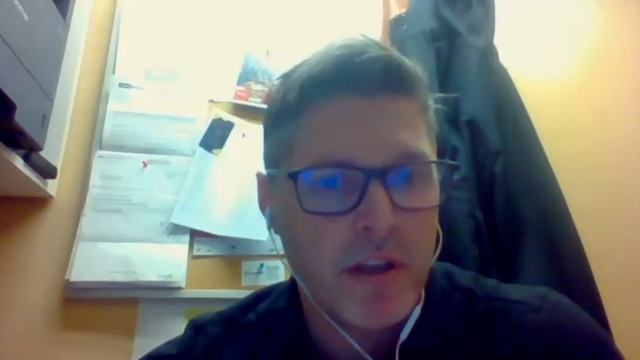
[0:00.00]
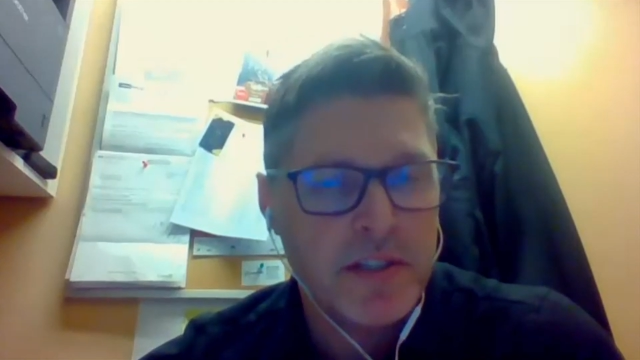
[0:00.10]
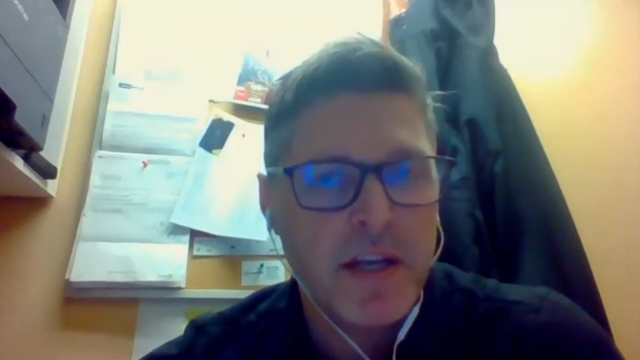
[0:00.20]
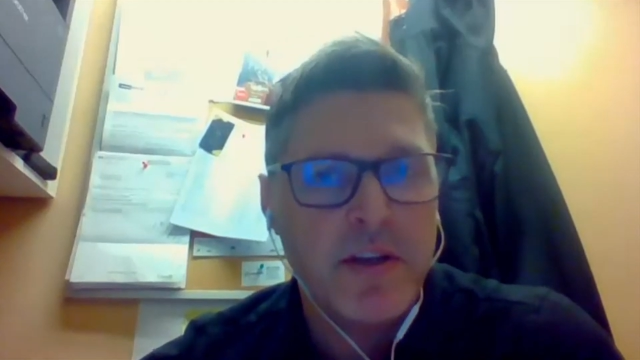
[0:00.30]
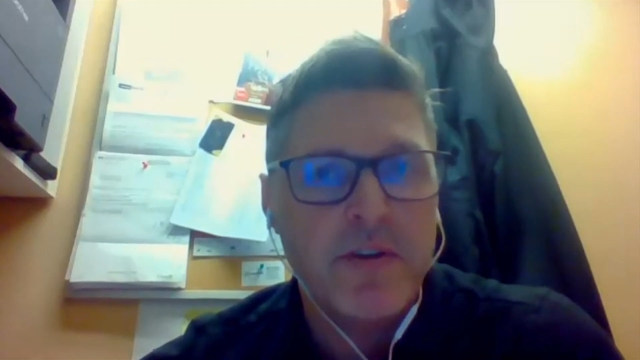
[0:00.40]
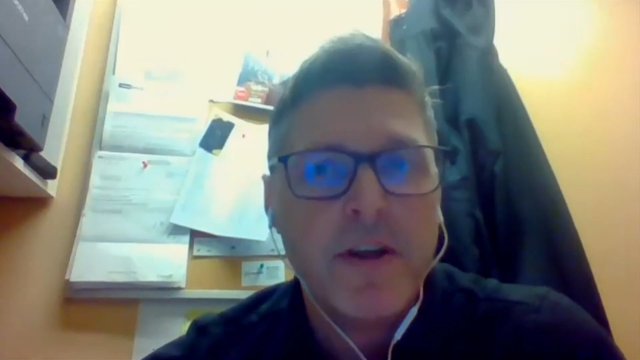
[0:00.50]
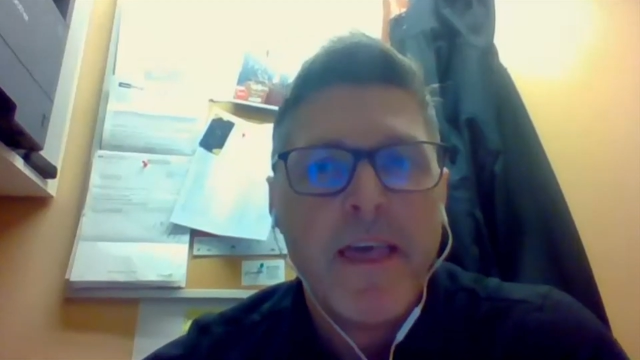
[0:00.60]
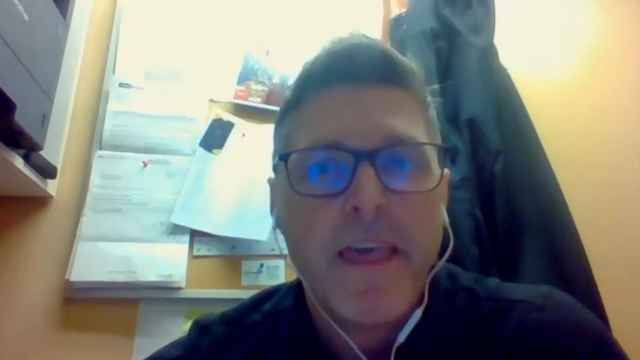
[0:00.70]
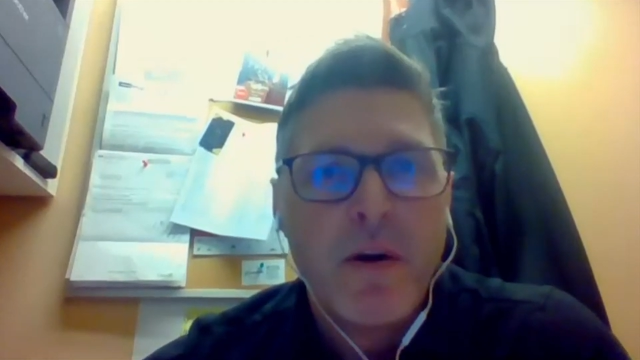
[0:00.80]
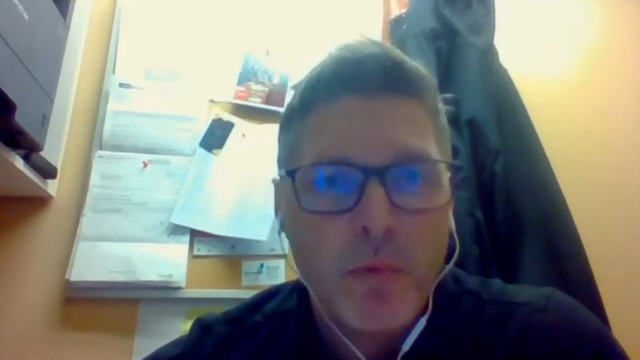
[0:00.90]
continued,
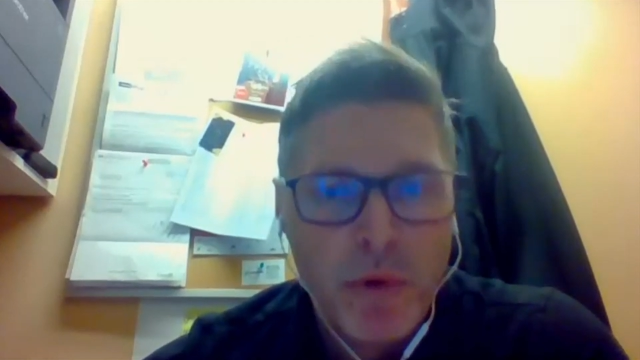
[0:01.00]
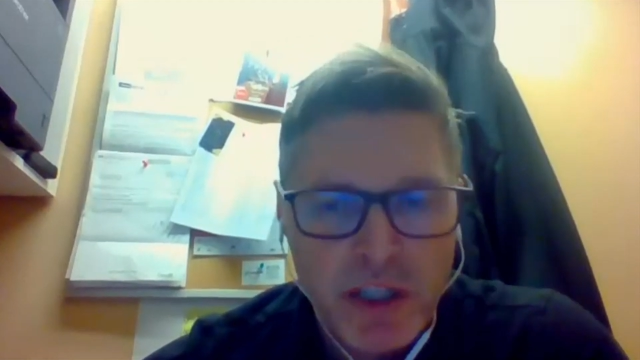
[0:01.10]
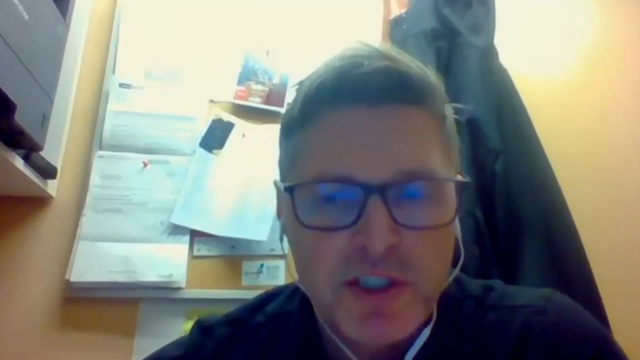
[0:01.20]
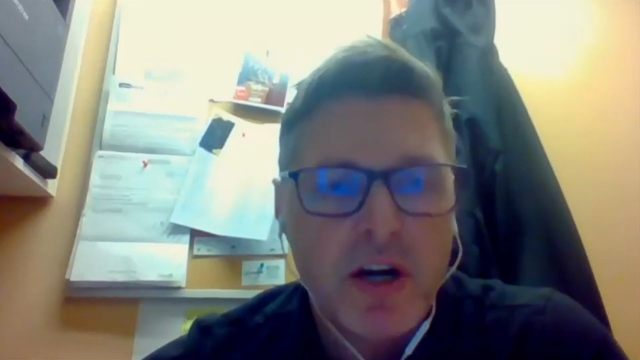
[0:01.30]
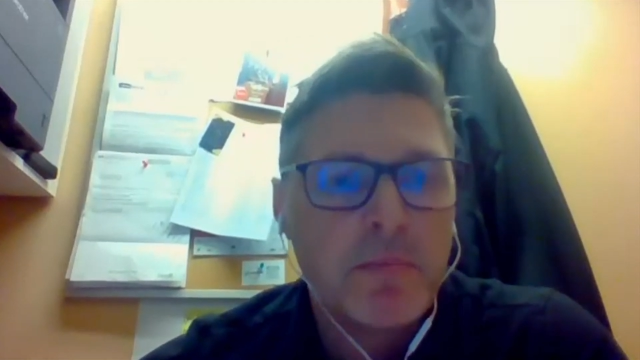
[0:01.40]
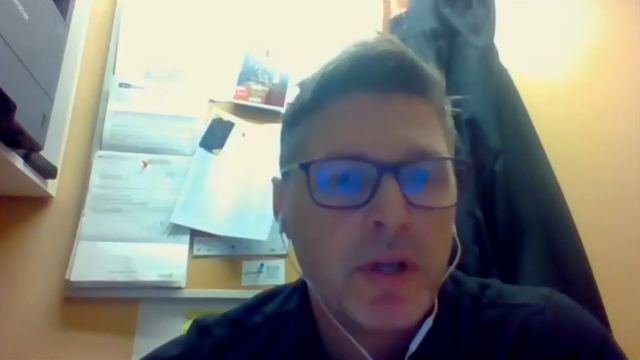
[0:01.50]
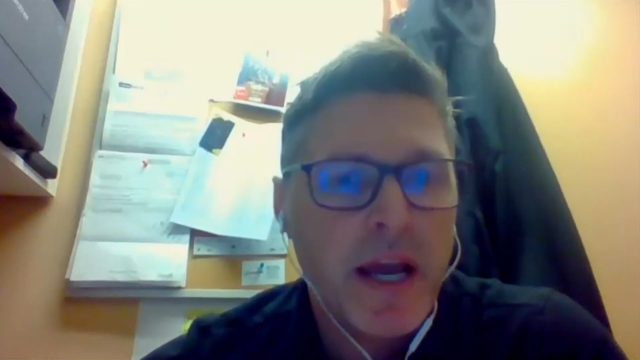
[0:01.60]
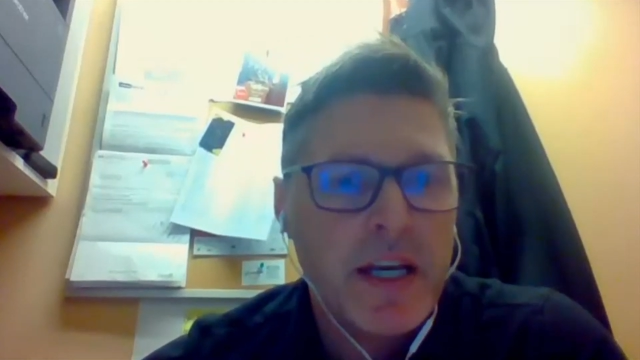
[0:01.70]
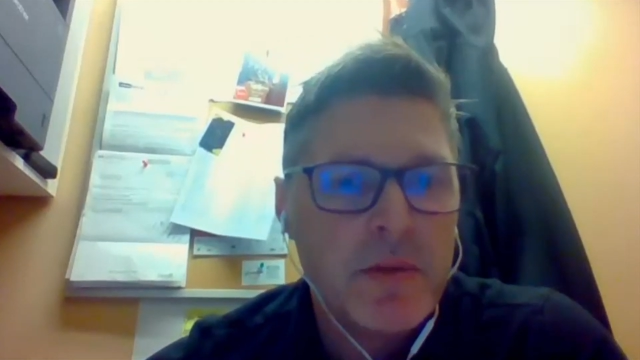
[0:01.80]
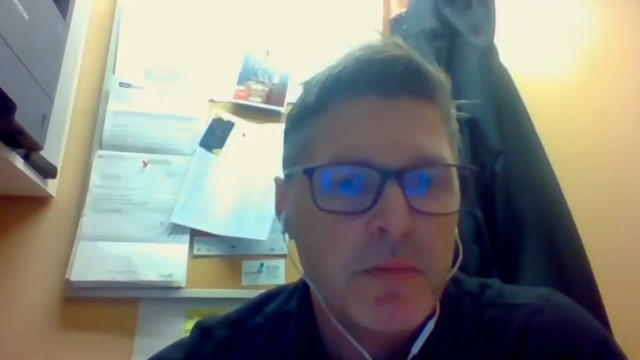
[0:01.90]
we'll start
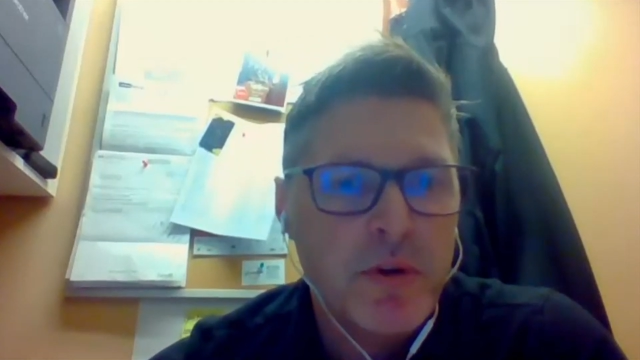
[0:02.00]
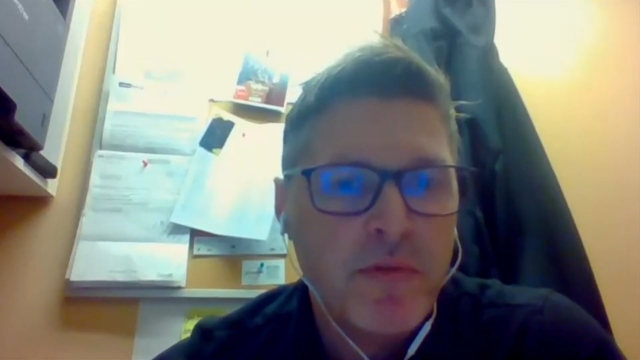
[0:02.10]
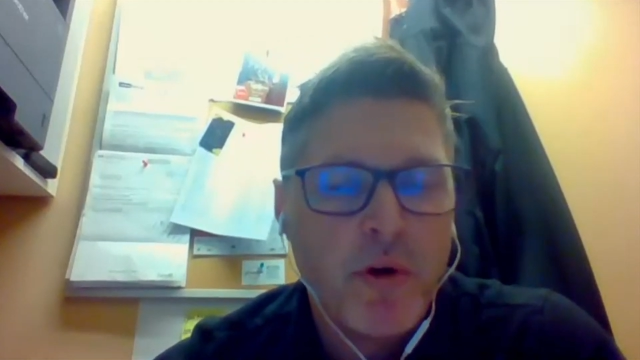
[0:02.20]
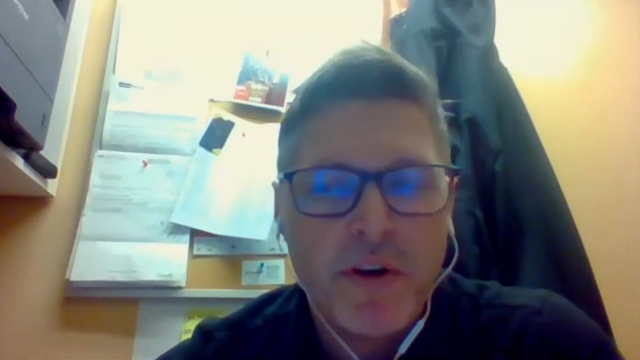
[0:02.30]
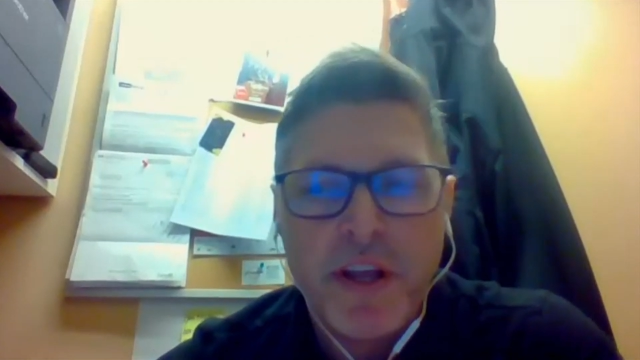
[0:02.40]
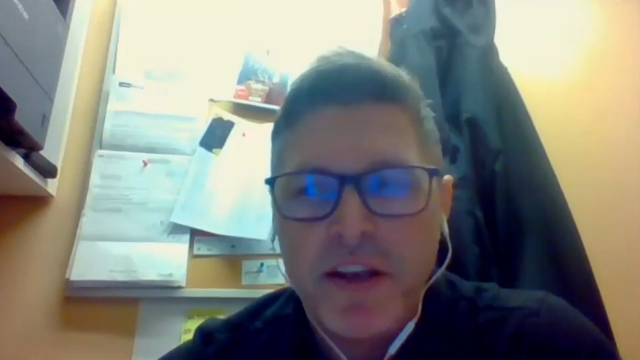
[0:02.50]
planning to move forward.